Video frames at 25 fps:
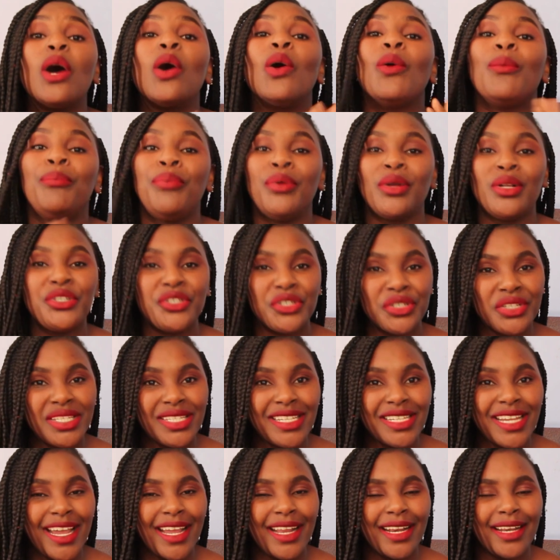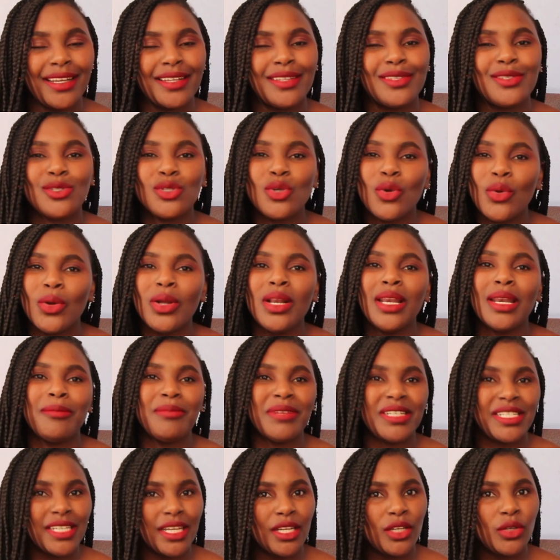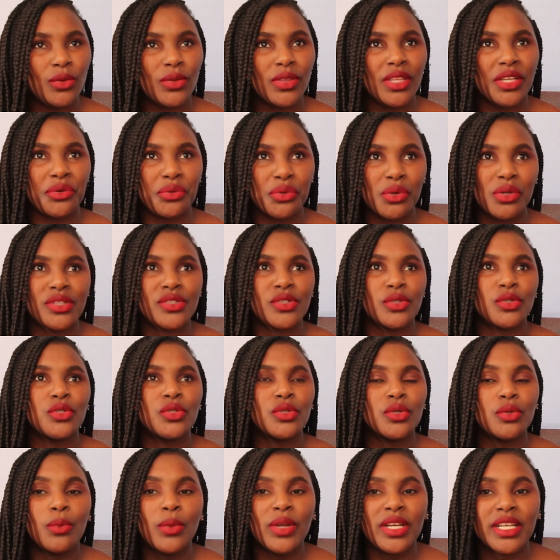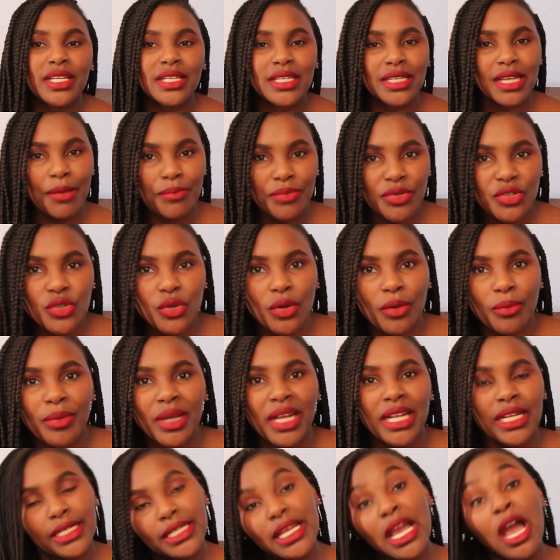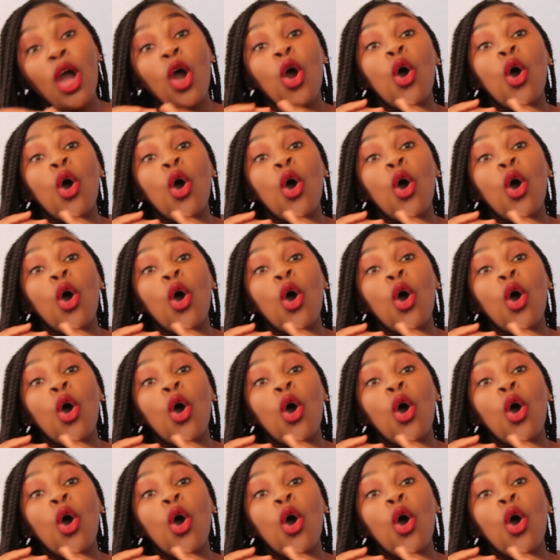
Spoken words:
or build your style. So let me tell you the rules when it comes to a belt.